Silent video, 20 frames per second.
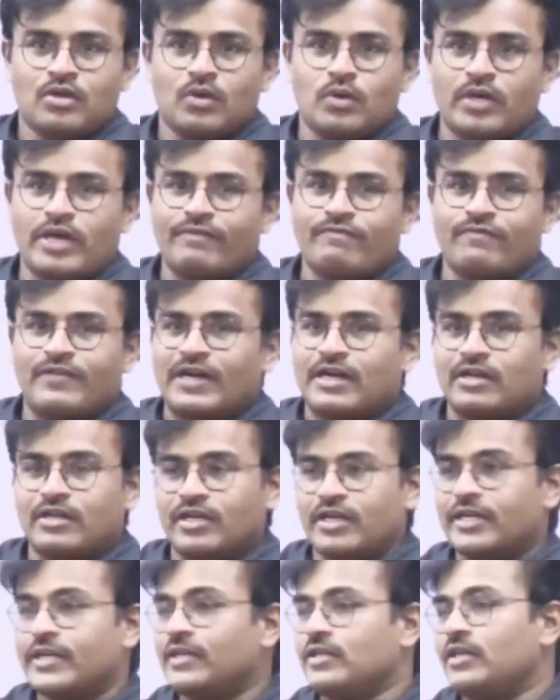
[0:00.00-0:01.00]
Okay, for
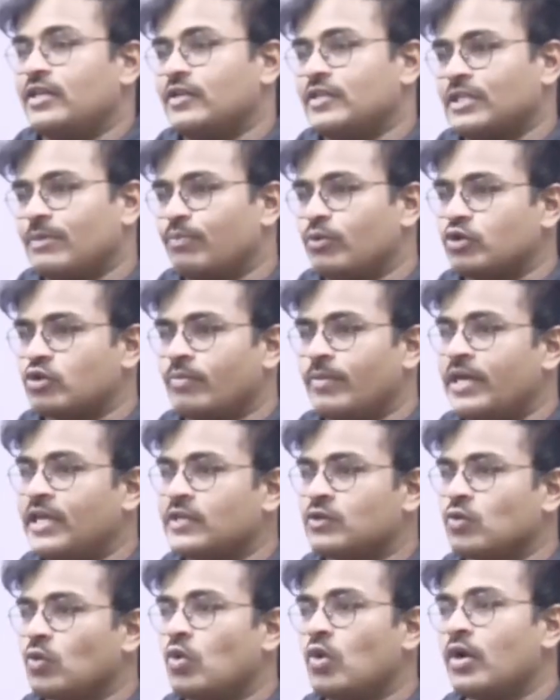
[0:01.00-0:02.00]
it is supposed to be
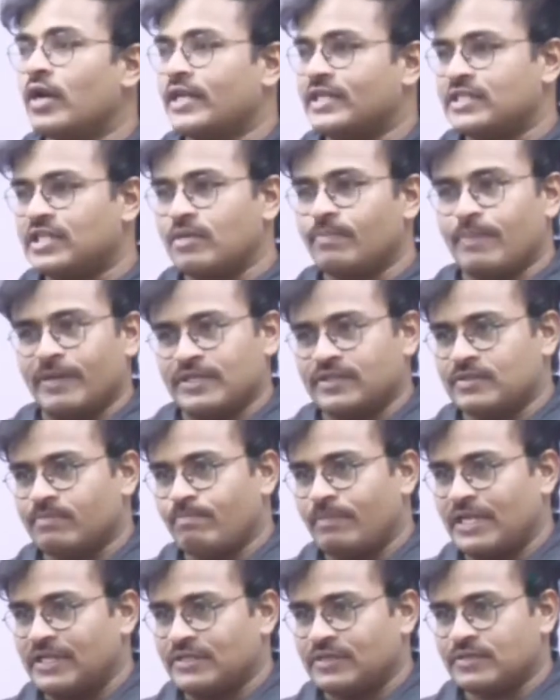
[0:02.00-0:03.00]
his own resting
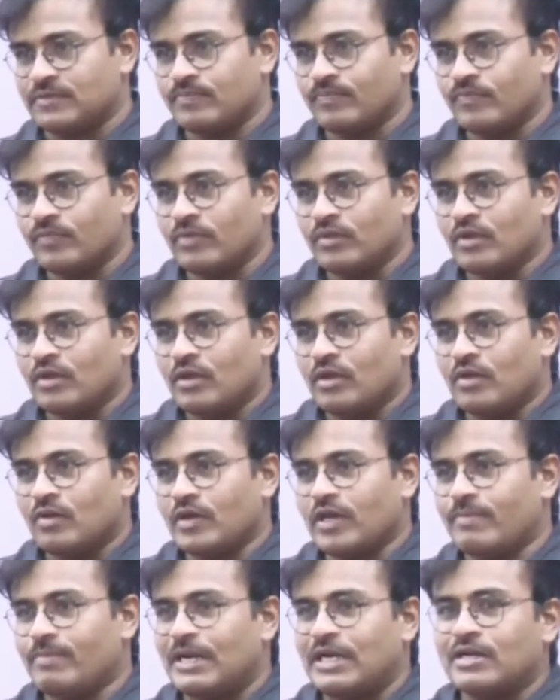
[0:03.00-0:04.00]
place.
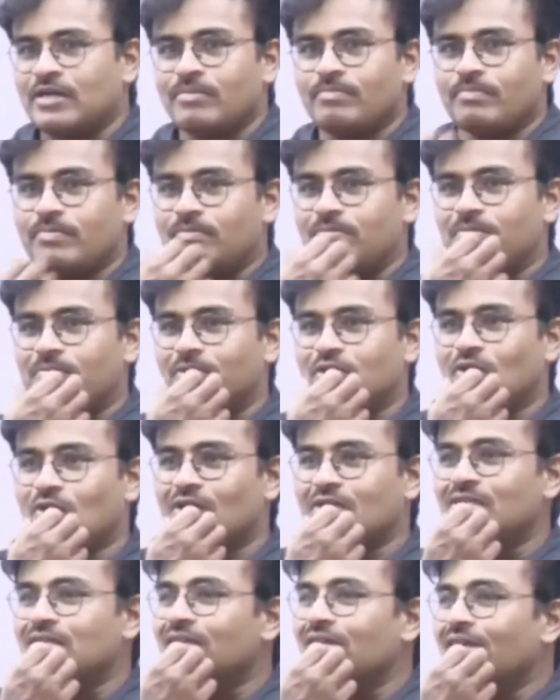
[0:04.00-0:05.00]
Okay, but
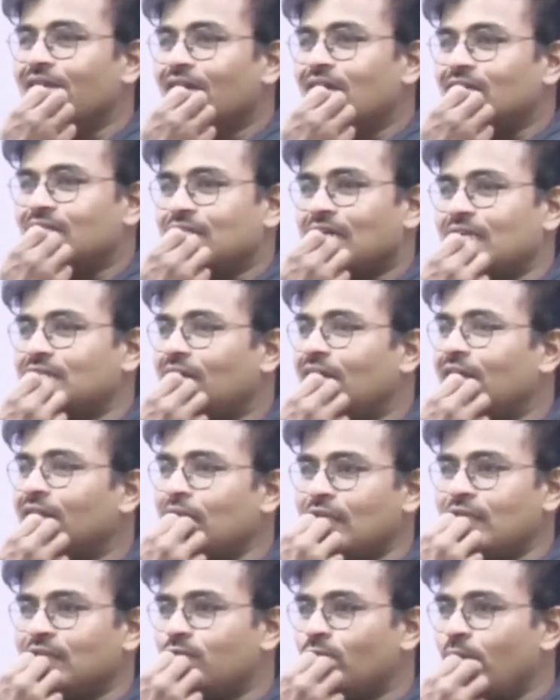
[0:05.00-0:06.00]
because Shah Jahan
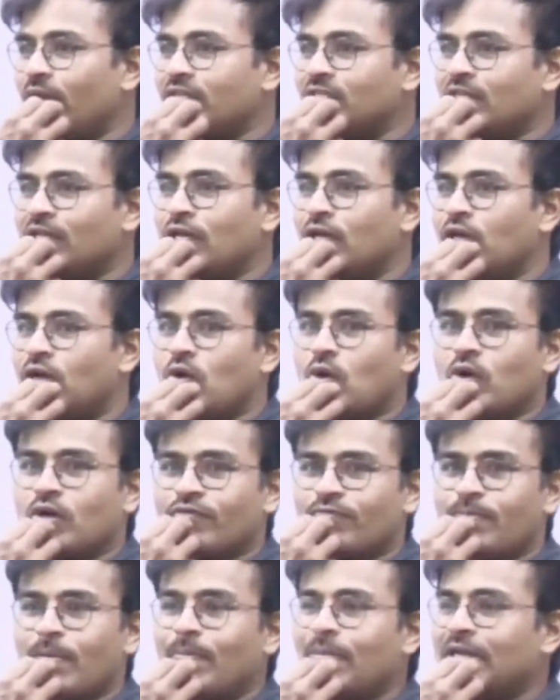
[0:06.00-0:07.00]
is wasting a lot
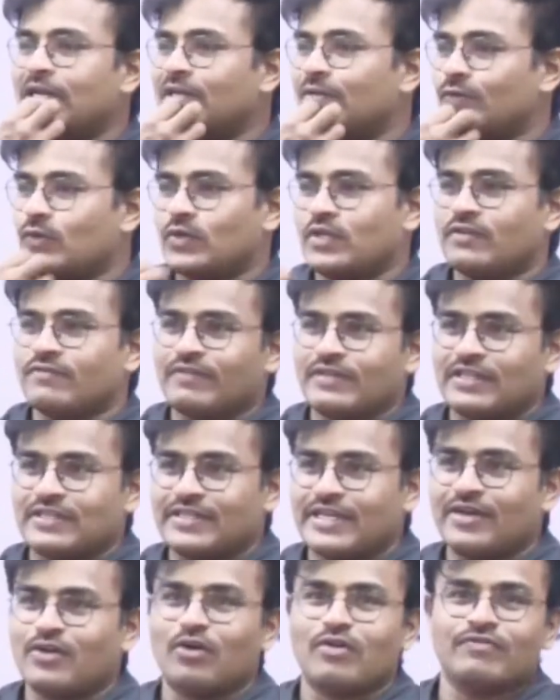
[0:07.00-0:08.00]
of public resources for the
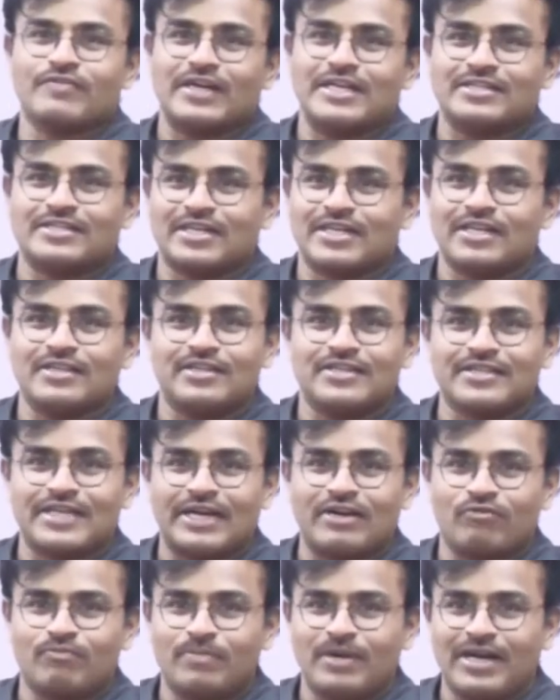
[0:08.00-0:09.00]
sake of constructing these
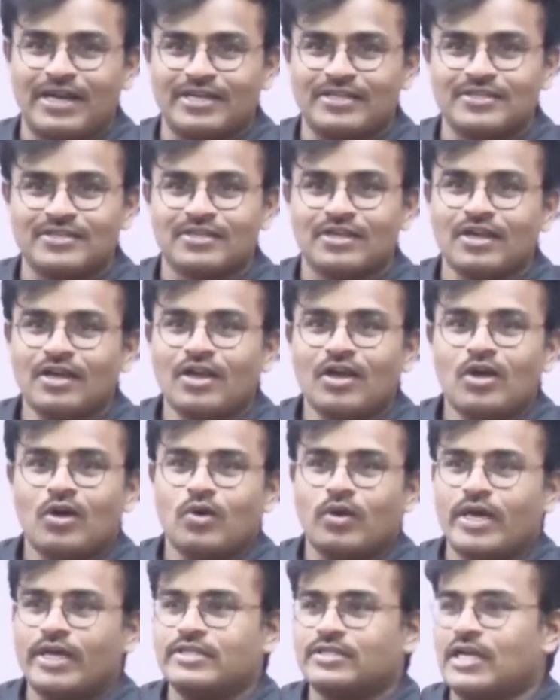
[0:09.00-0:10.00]
kind of buildings,
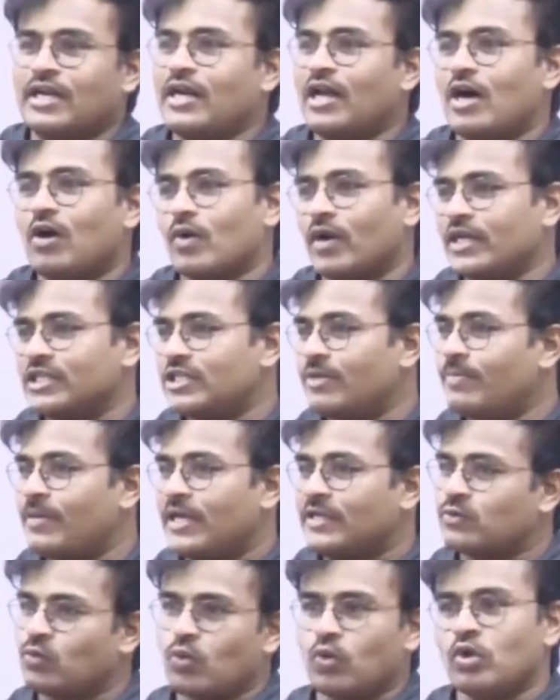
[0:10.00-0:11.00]
okay, son Aurangzeb, he
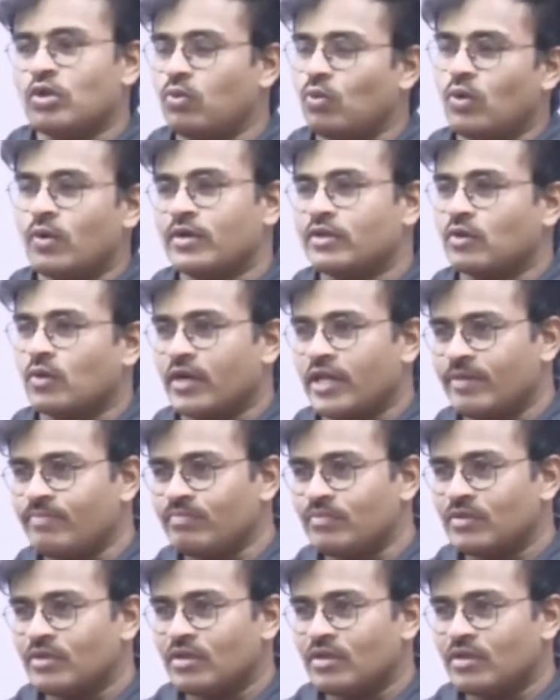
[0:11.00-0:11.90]
has overthrown him.